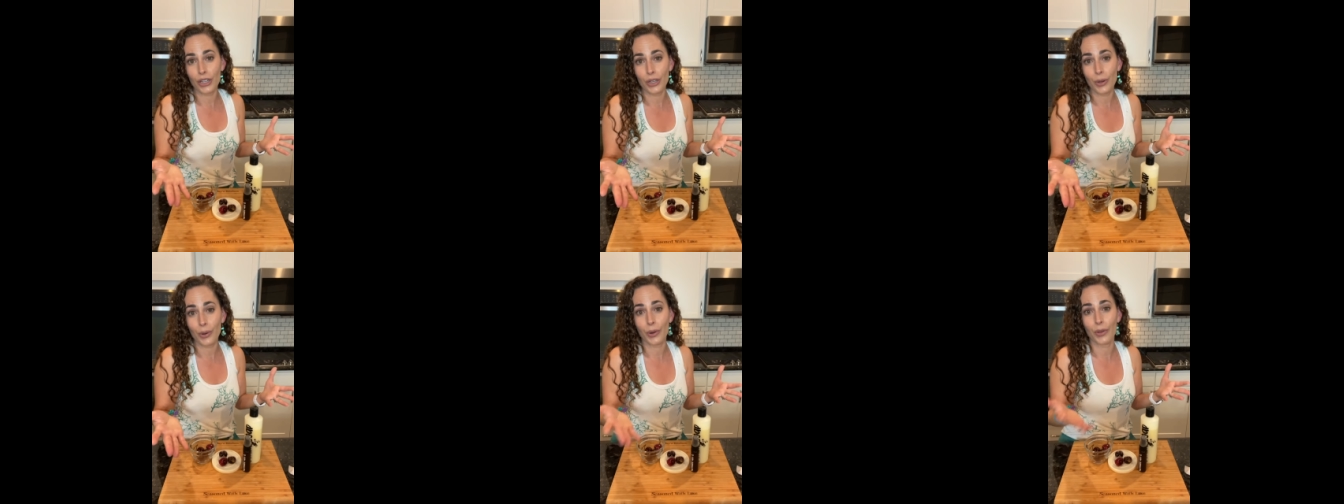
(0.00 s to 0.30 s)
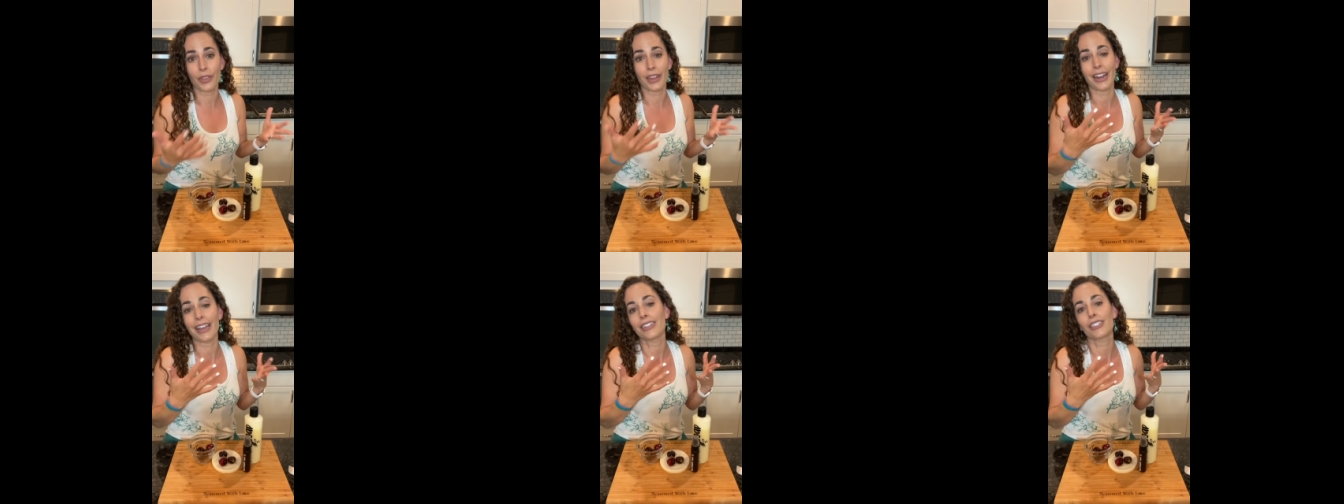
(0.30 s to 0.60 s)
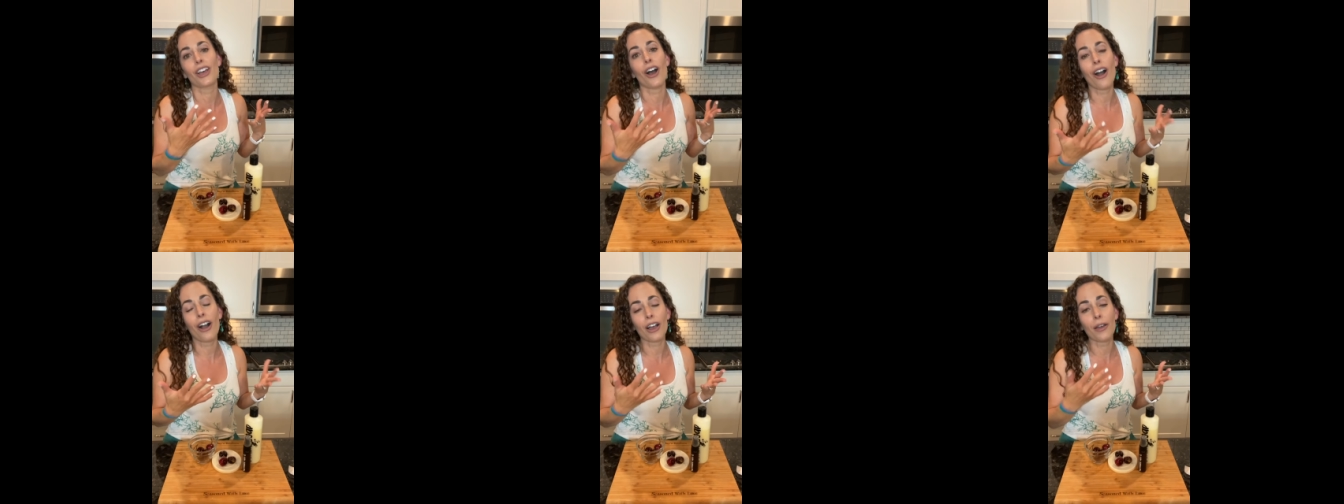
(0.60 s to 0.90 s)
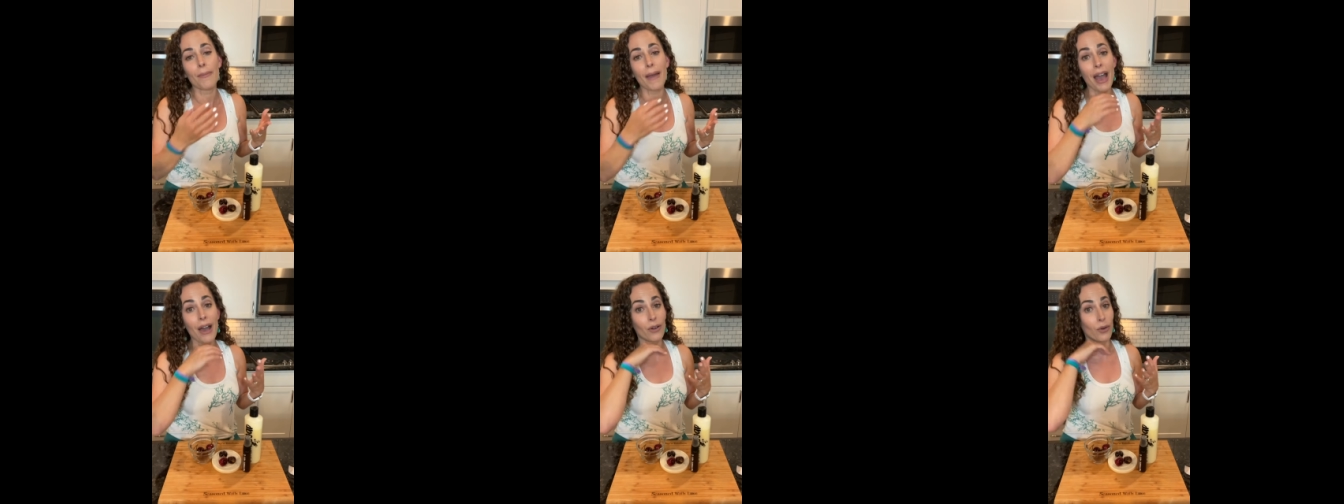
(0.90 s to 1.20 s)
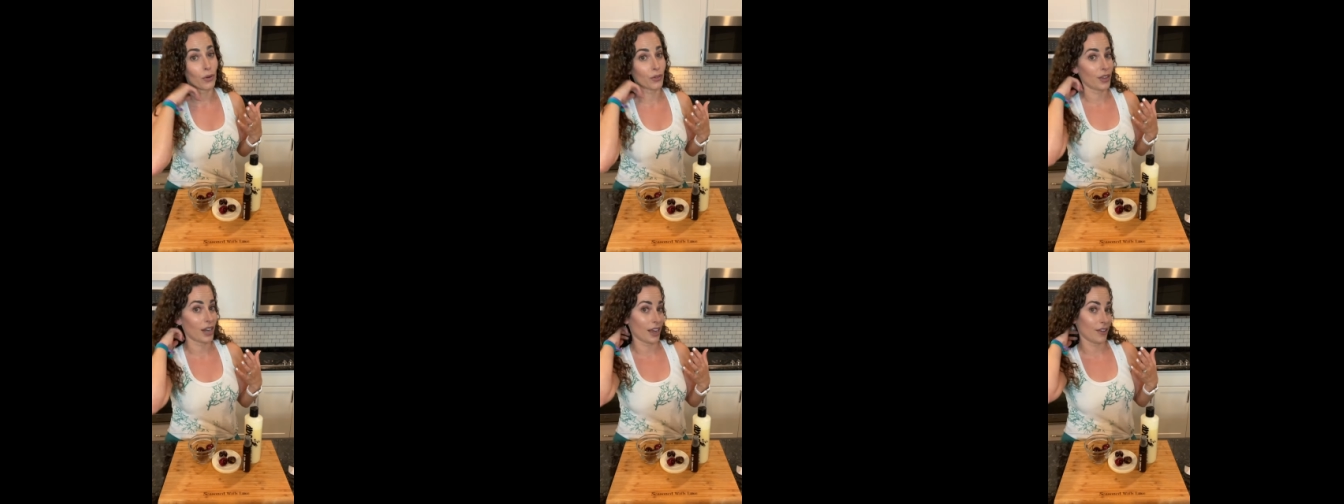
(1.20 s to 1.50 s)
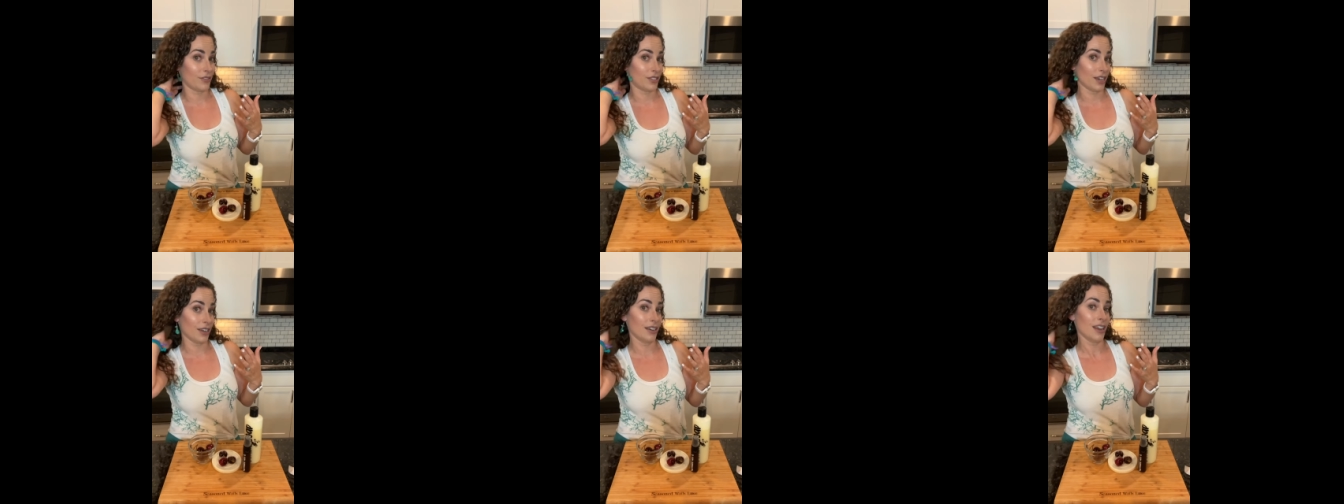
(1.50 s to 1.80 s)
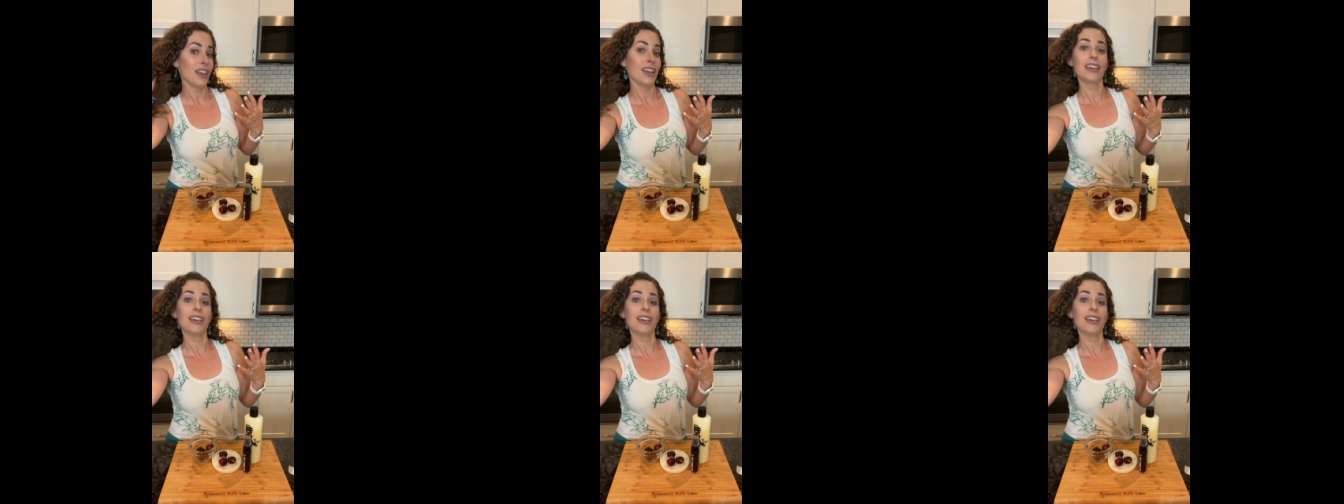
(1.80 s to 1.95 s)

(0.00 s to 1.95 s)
or that I talk about, or that I've done